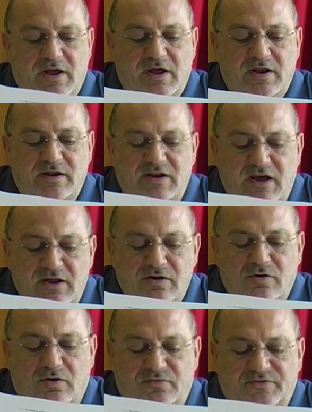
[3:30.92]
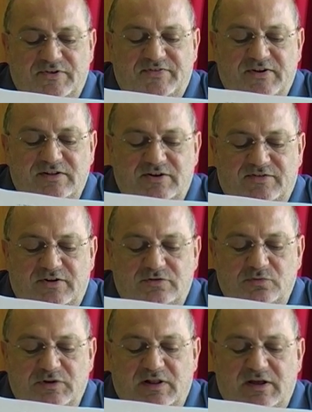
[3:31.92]
None of the centers that
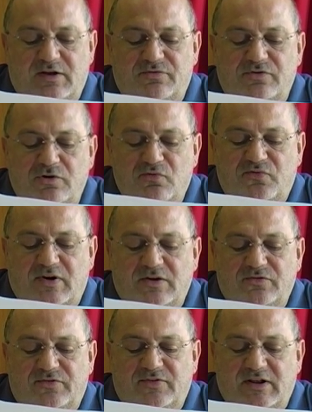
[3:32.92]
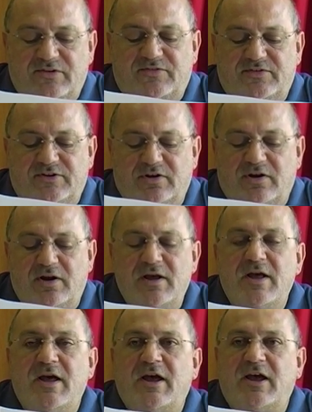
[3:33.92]
will have no funds next year
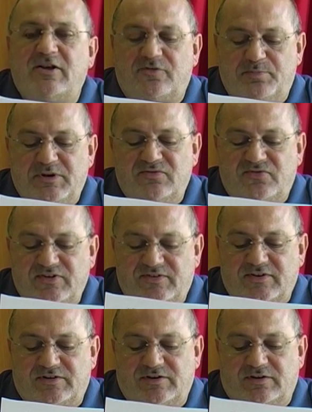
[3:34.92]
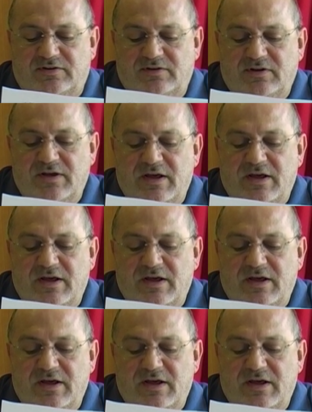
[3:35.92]
has been visited.